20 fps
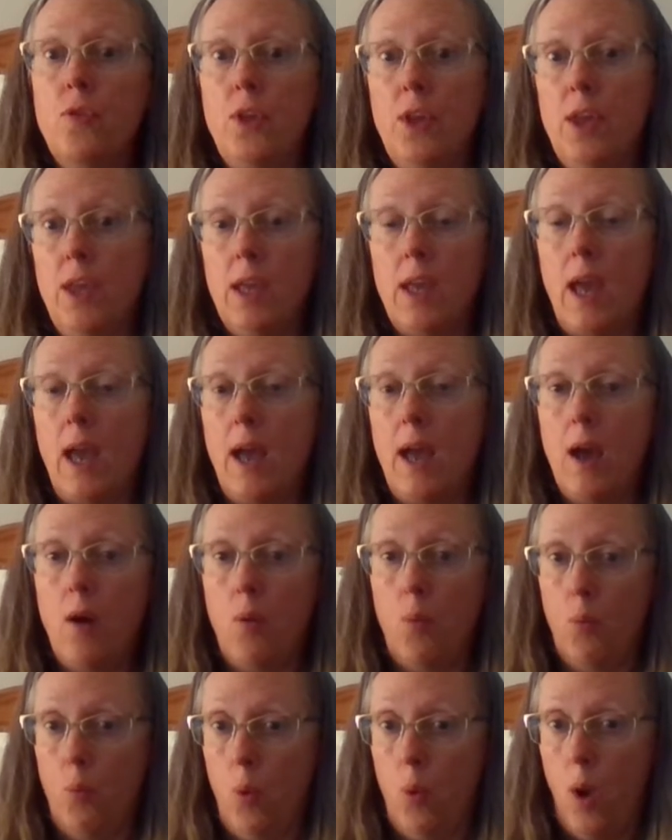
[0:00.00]
The
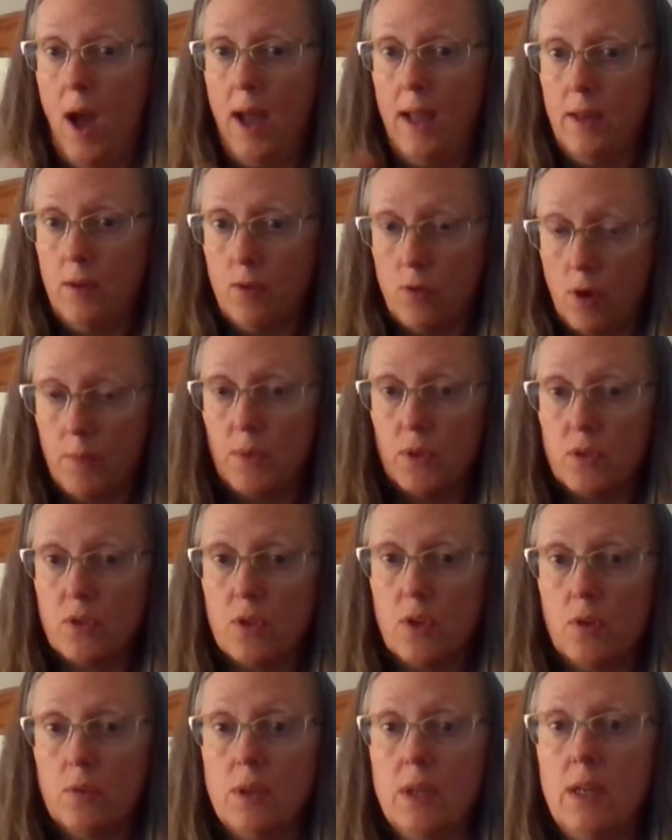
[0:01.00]
Y
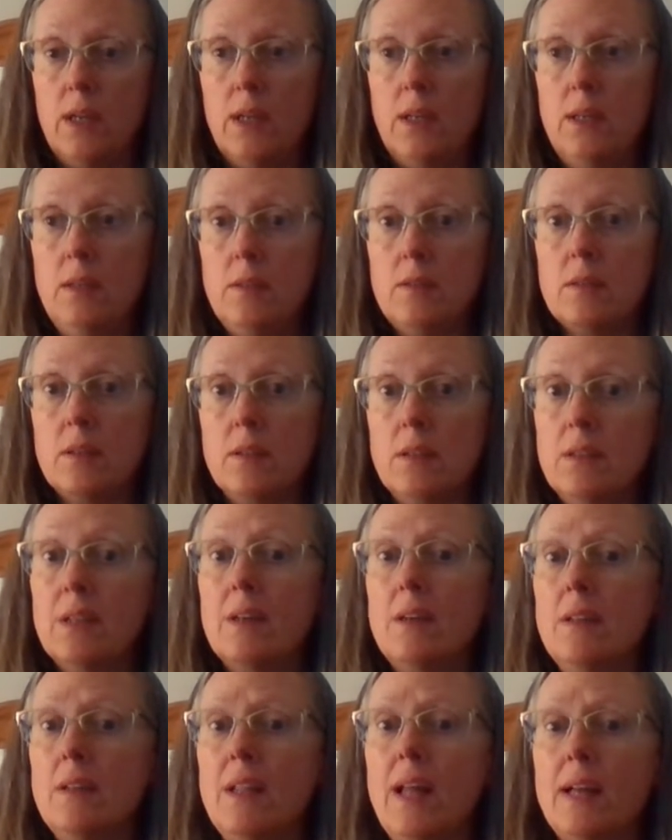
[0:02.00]
chromosome is a
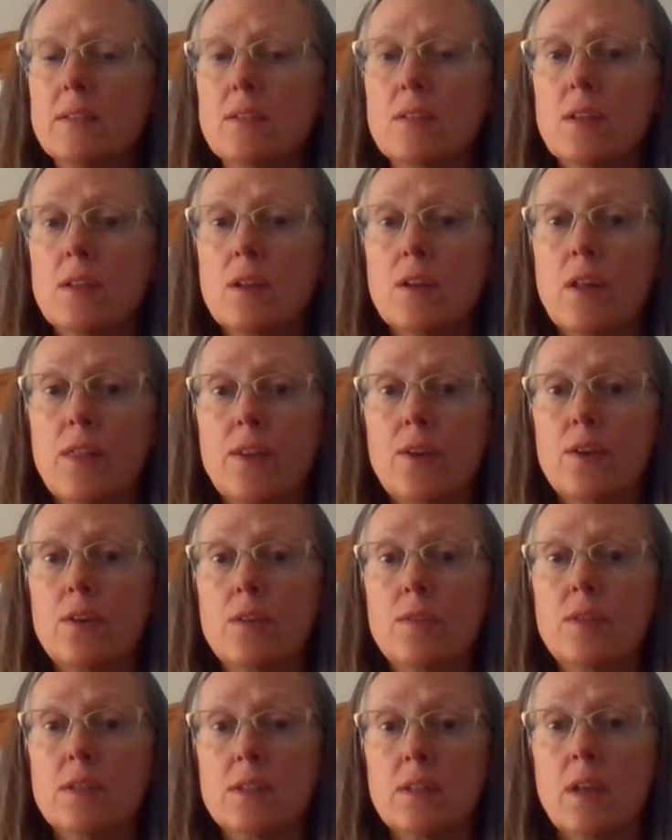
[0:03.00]
little less than a
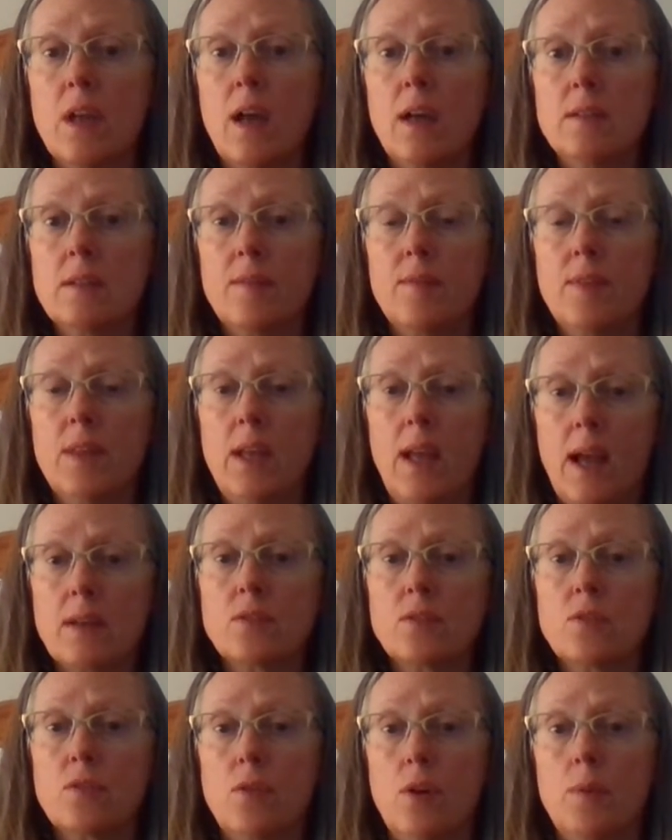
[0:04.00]
third the size of the
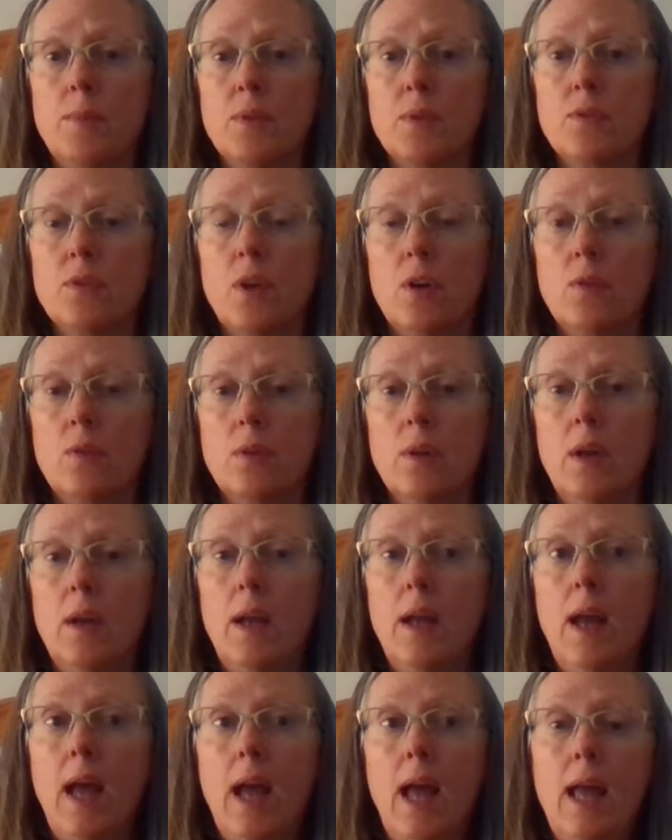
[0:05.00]
X chromosome.
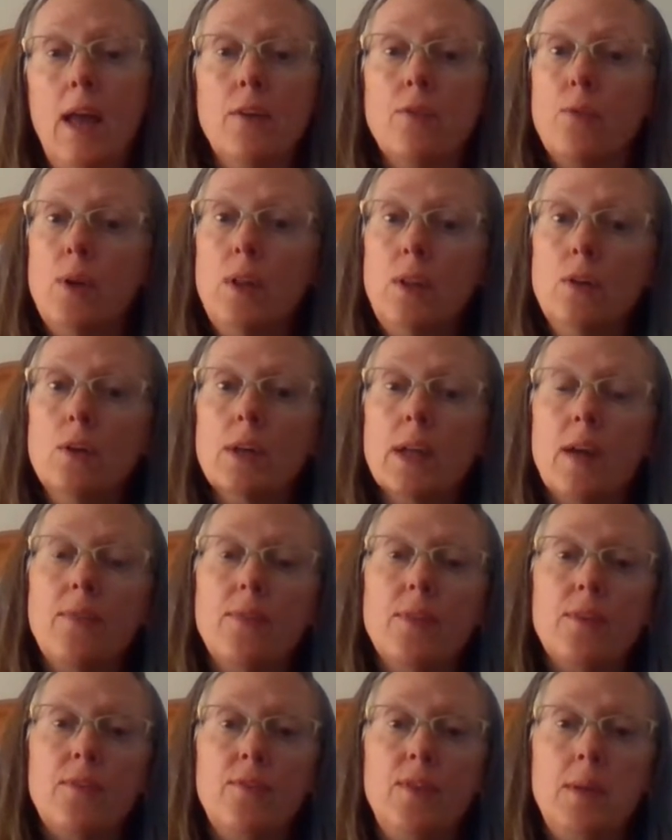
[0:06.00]
If we look
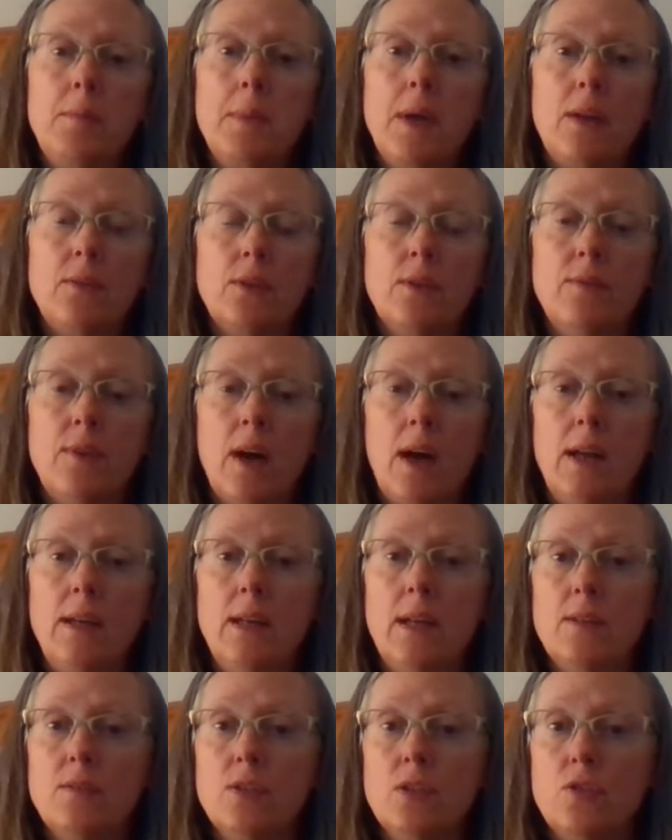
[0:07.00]
at the female
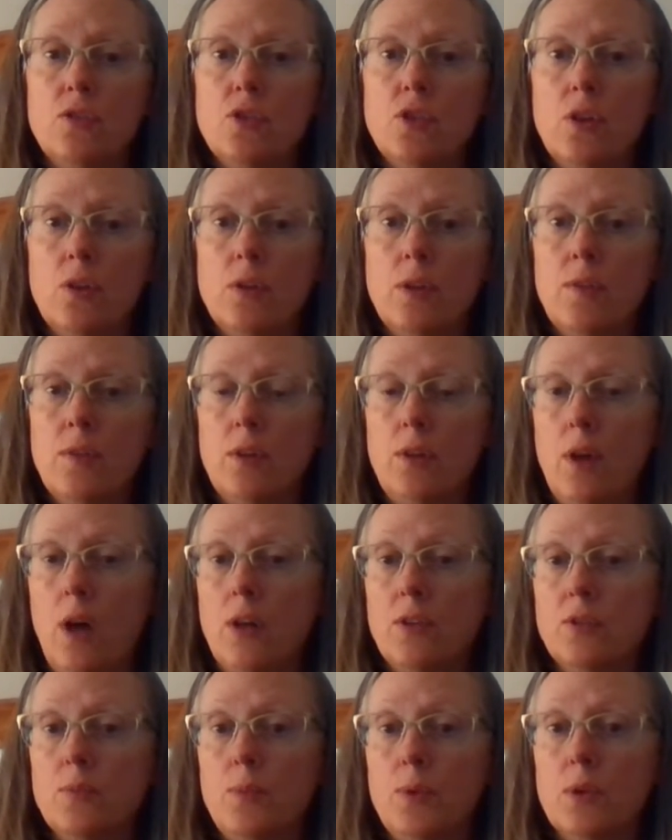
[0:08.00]
divine, as it's shown in the
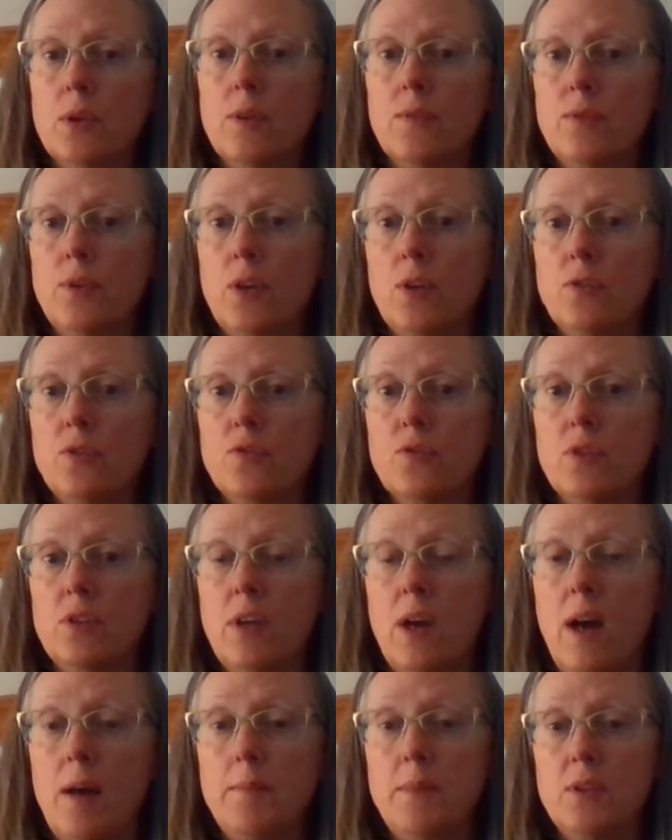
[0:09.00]
Lost Book of
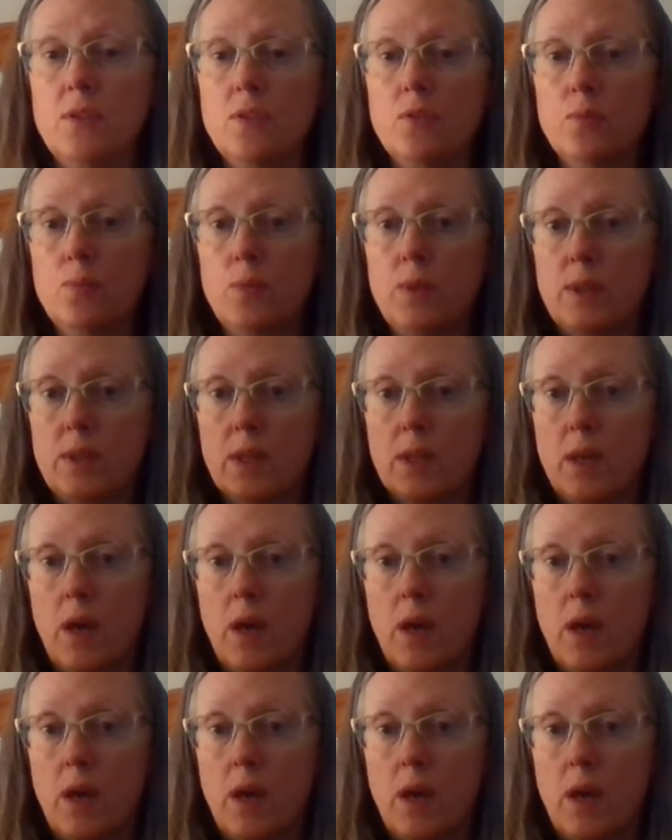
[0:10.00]
Nostradamus, with